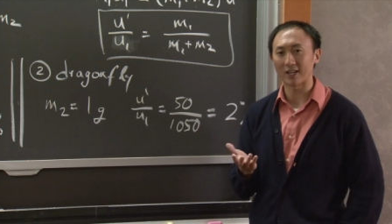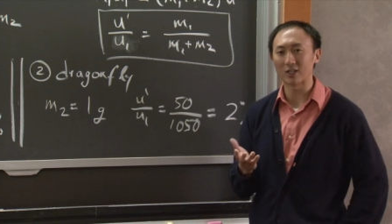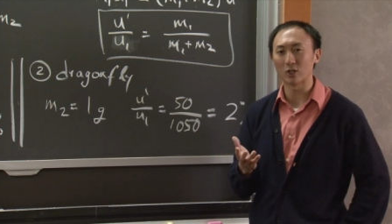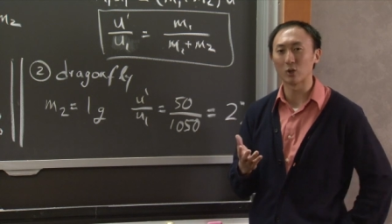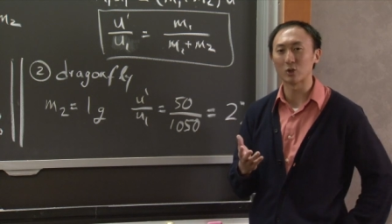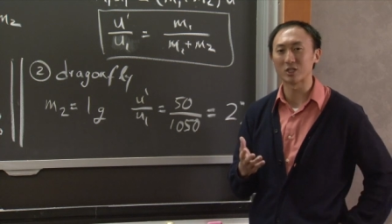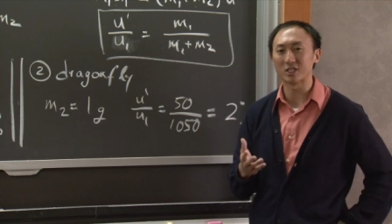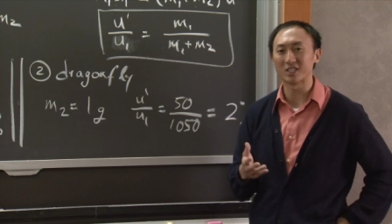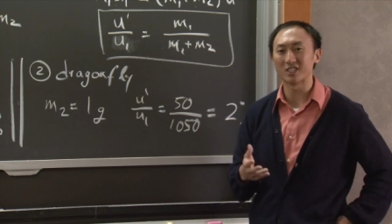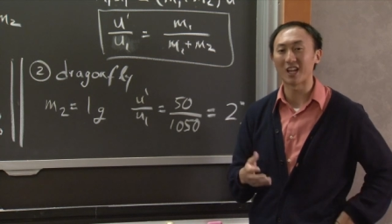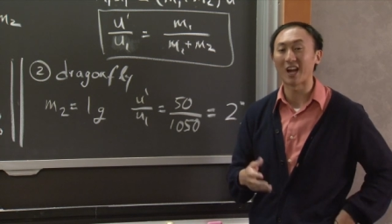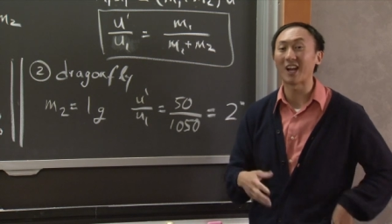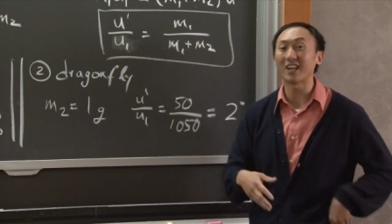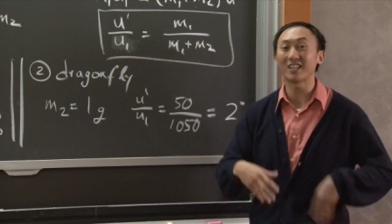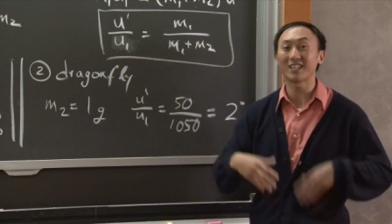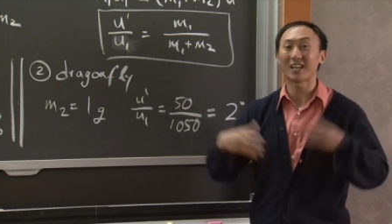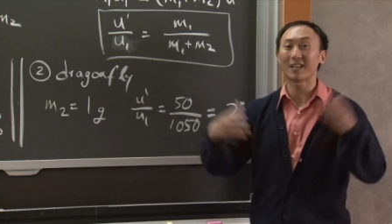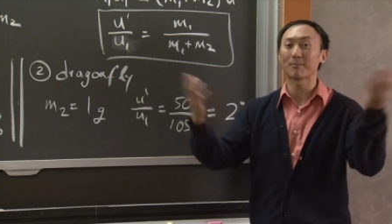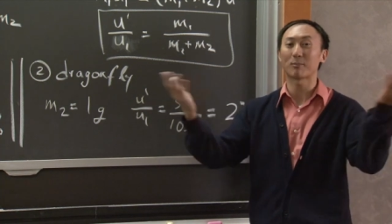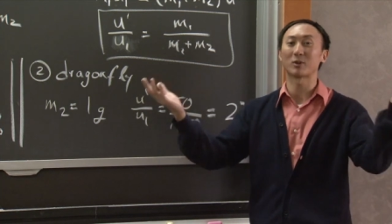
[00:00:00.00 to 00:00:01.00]
it loses
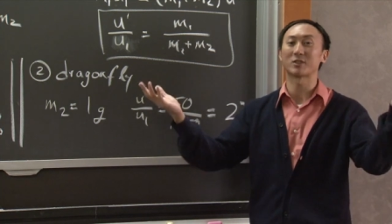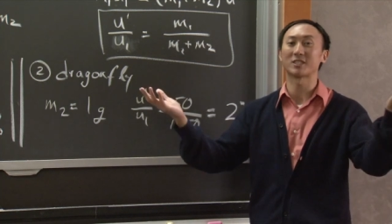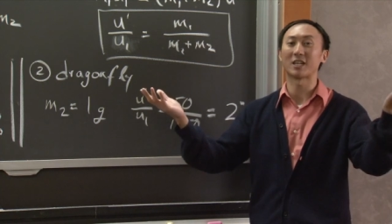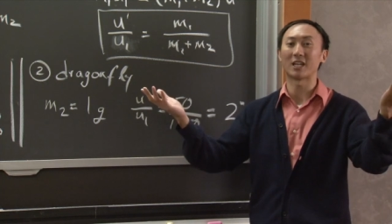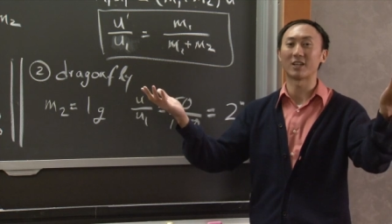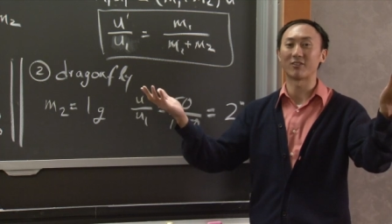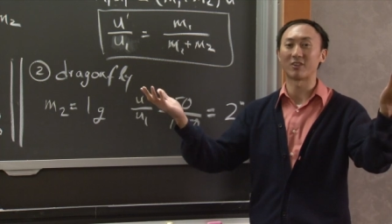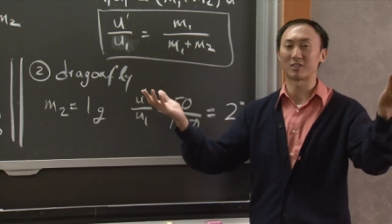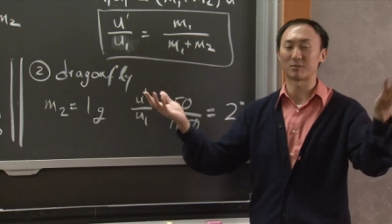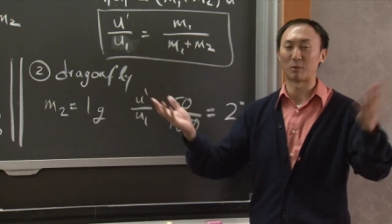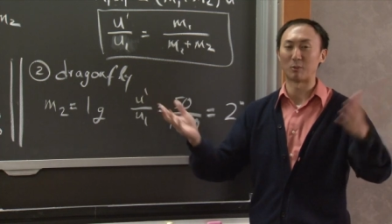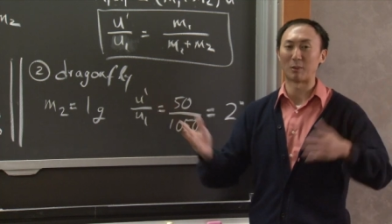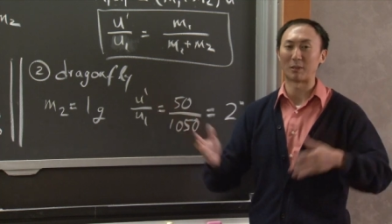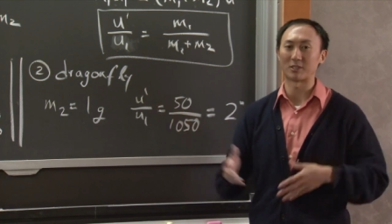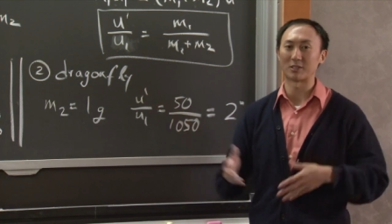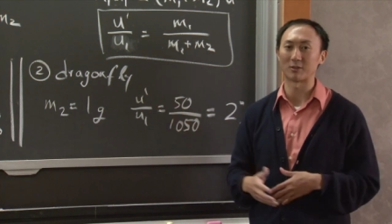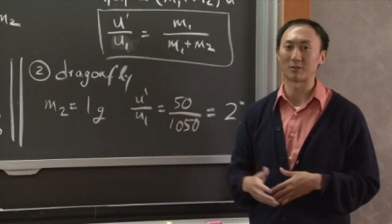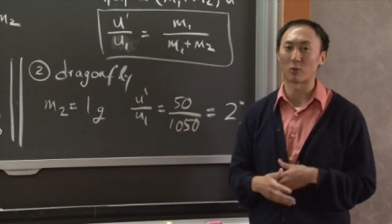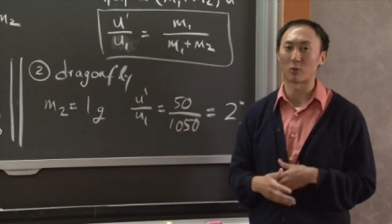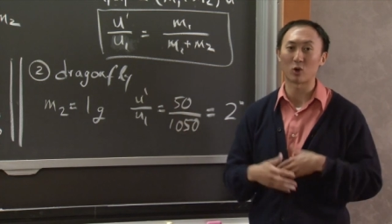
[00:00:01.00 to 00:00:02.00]
98% of its
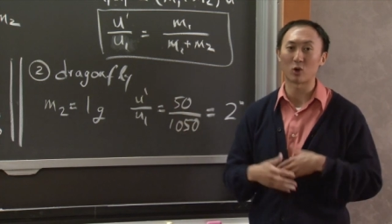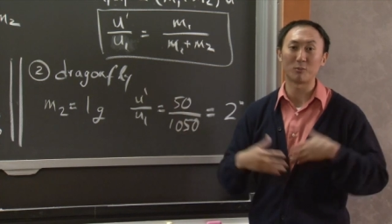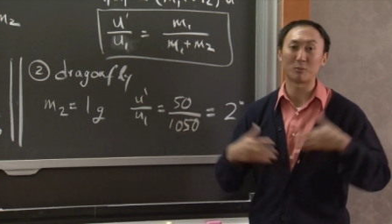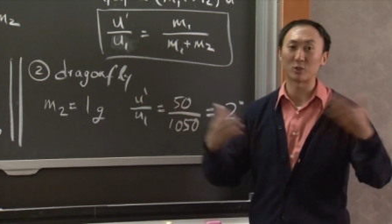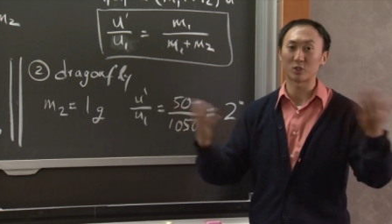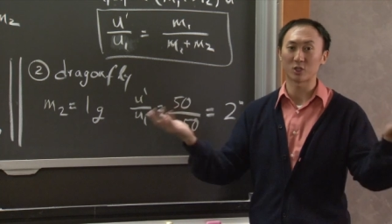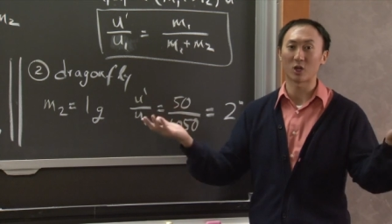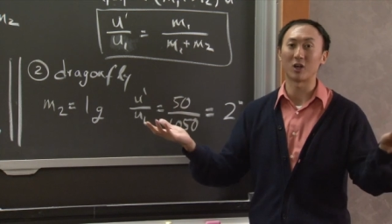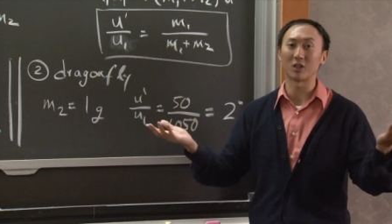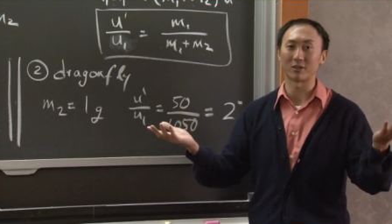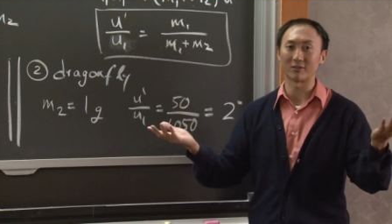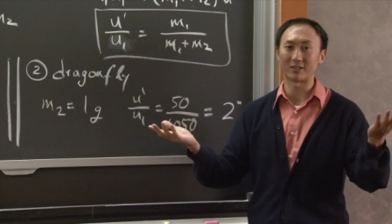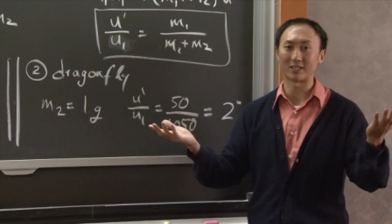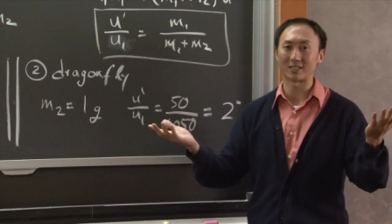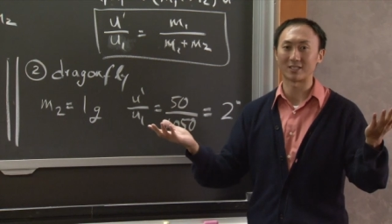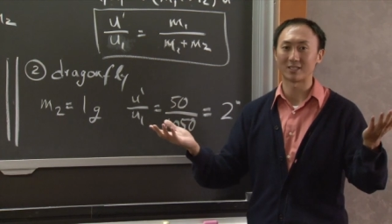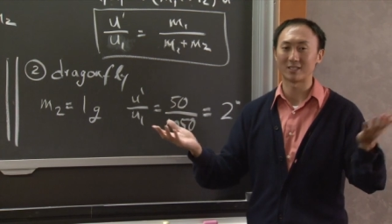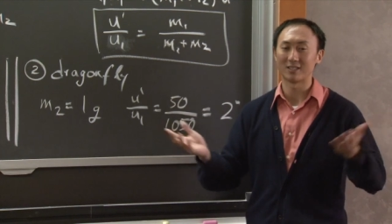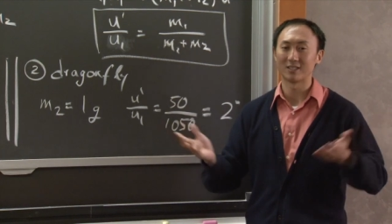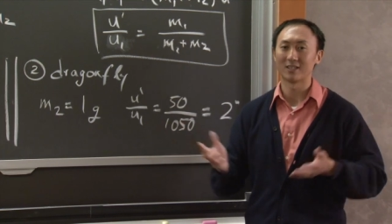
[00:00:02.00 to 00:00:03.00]
momentum, or almost all of
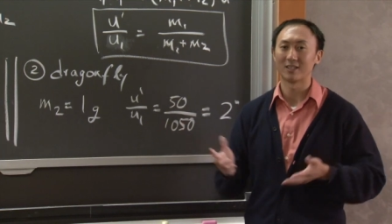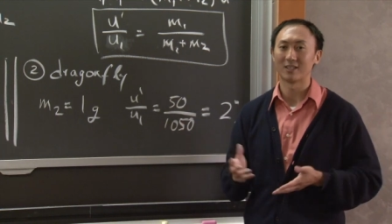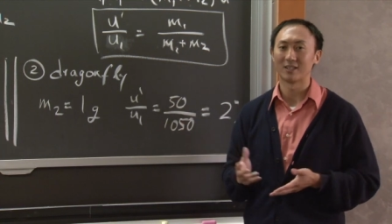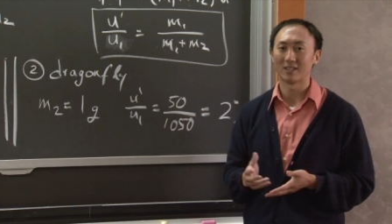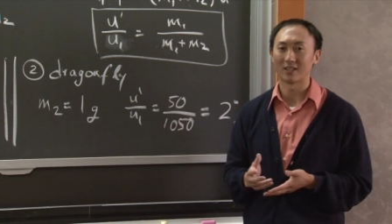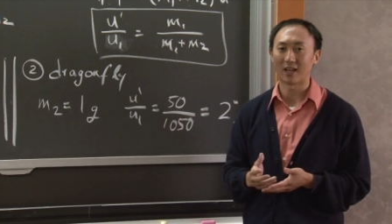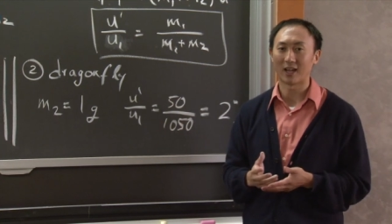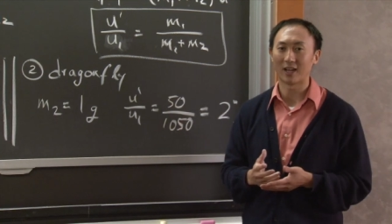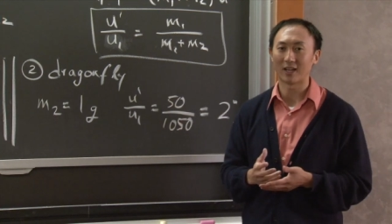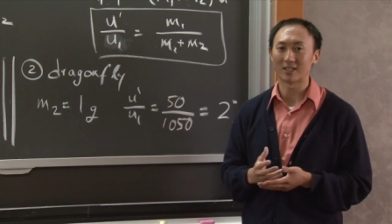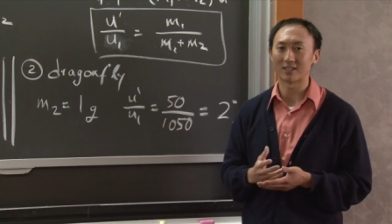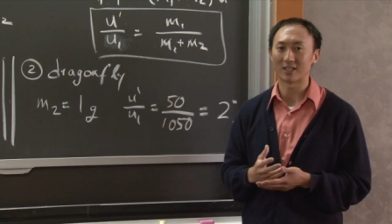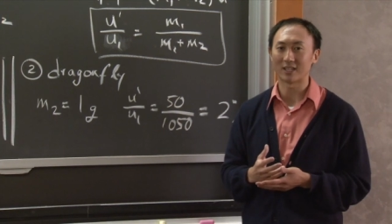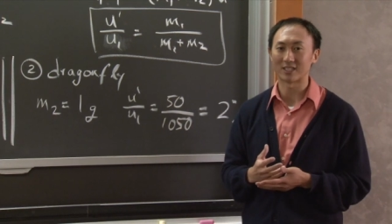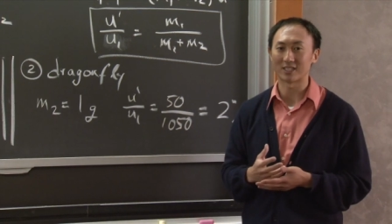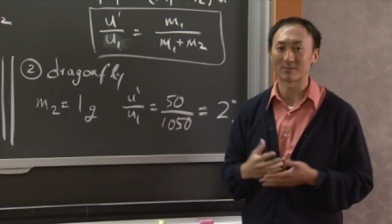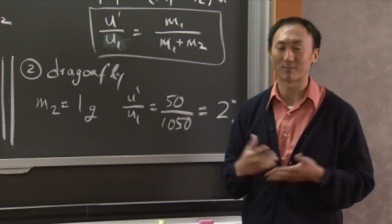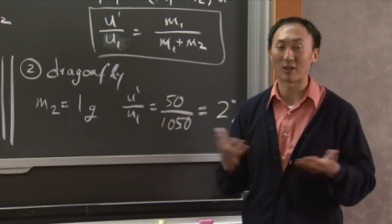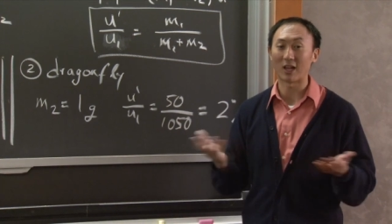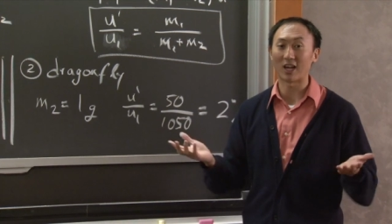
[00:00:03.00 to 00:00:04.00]
it, and it
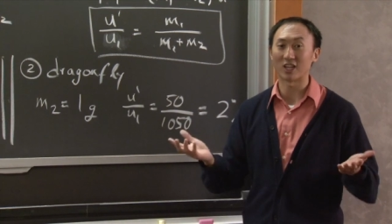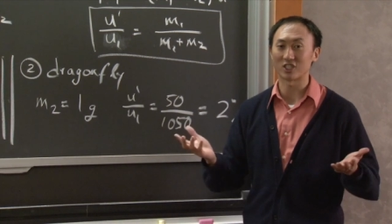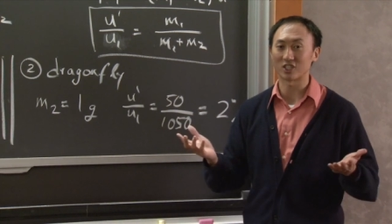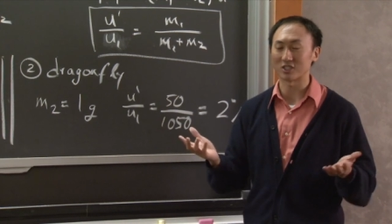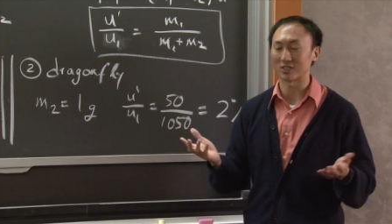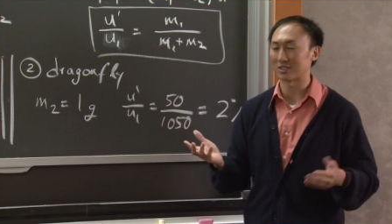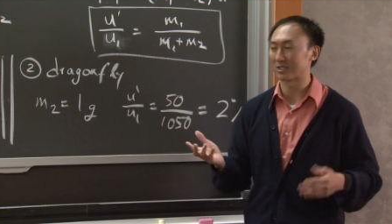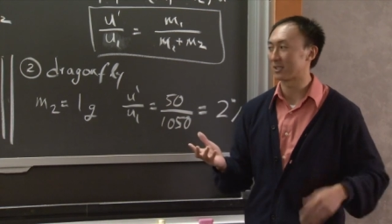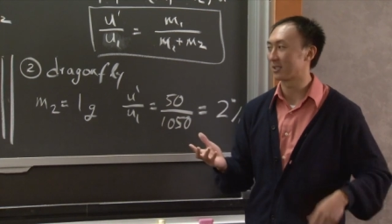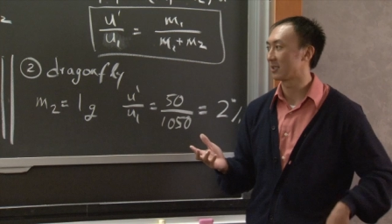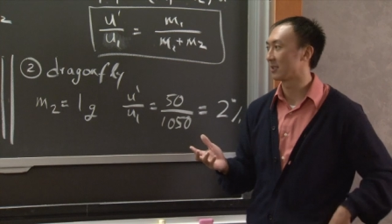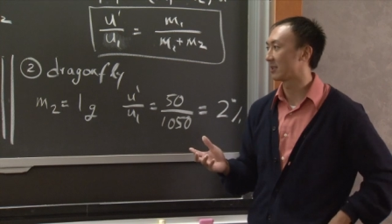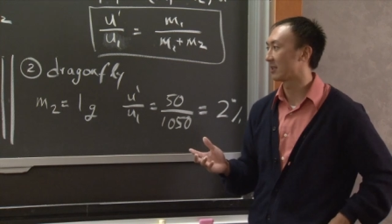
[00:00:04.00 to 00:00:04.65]
splashes.